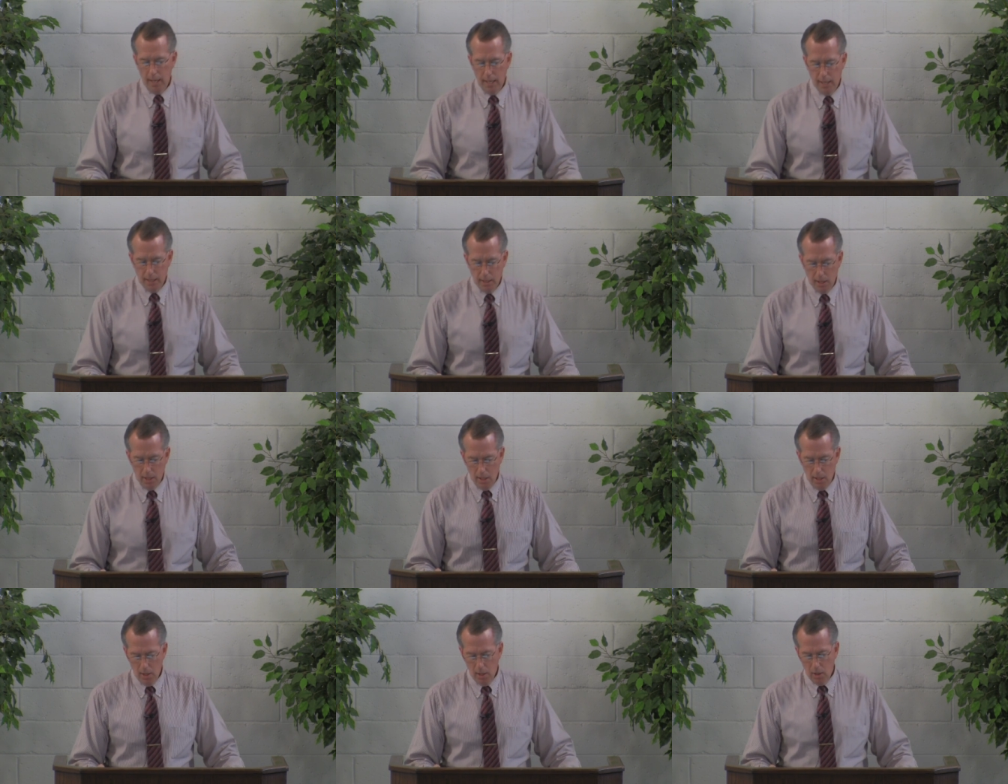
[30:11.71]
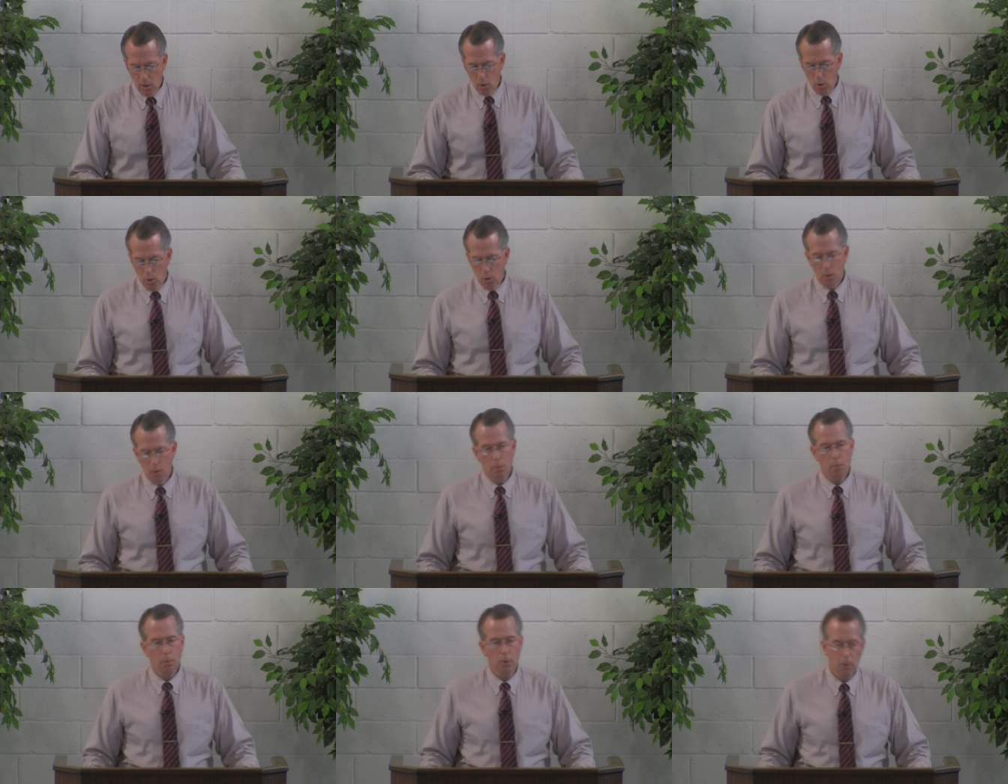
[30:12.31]
a
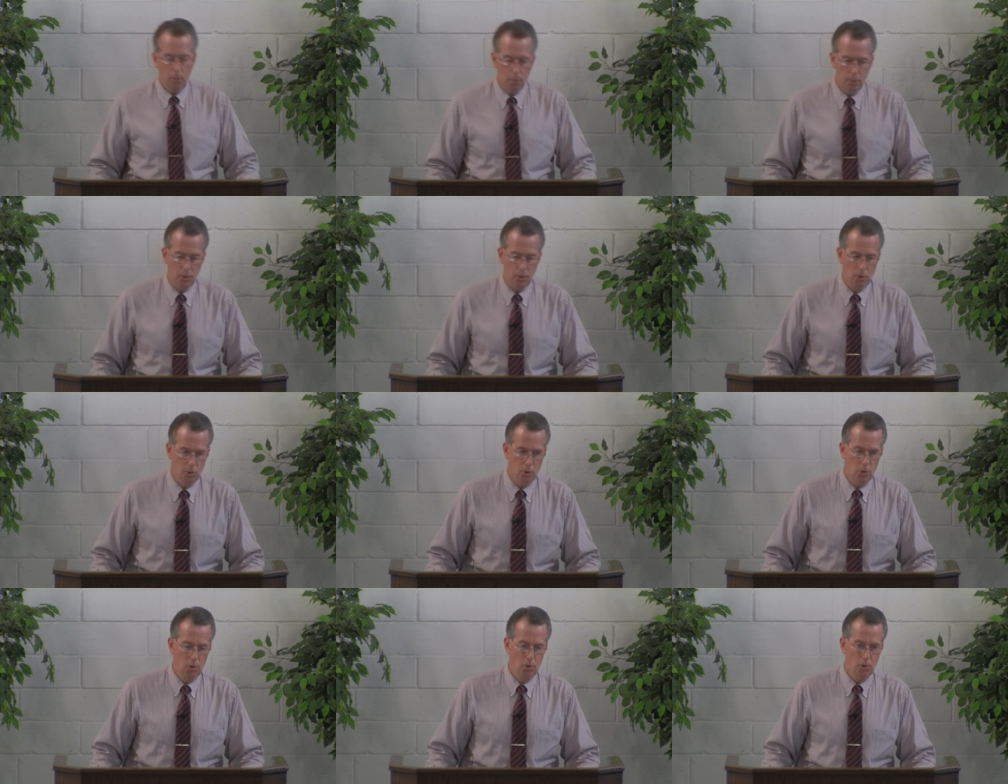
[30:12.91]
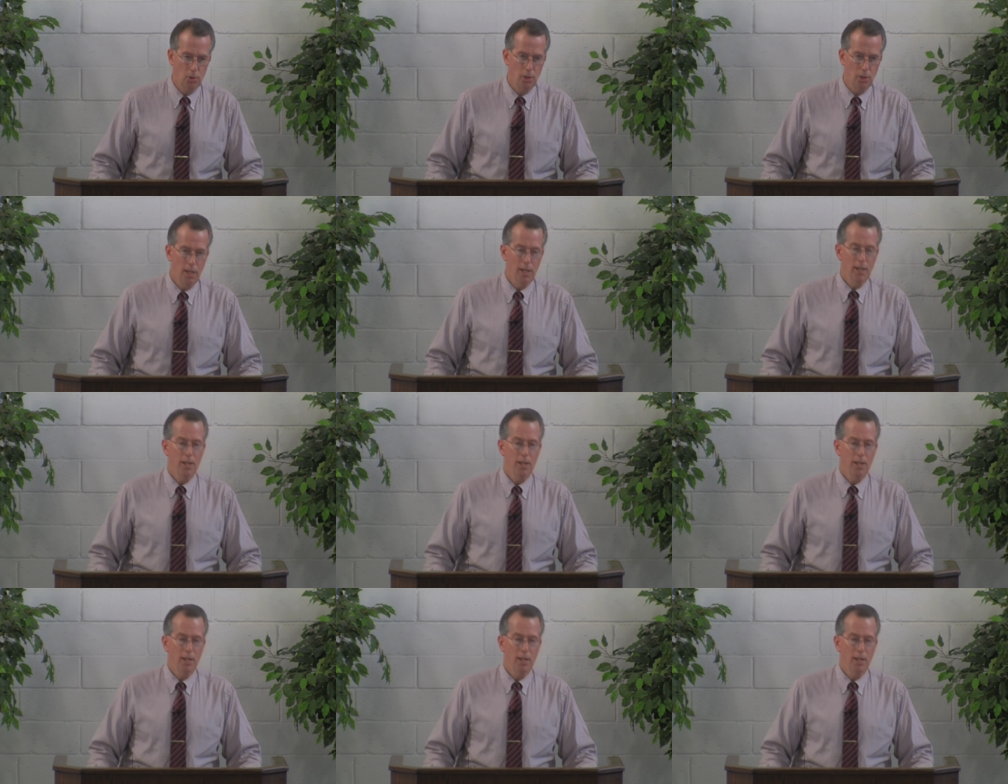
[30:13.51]
good purpose,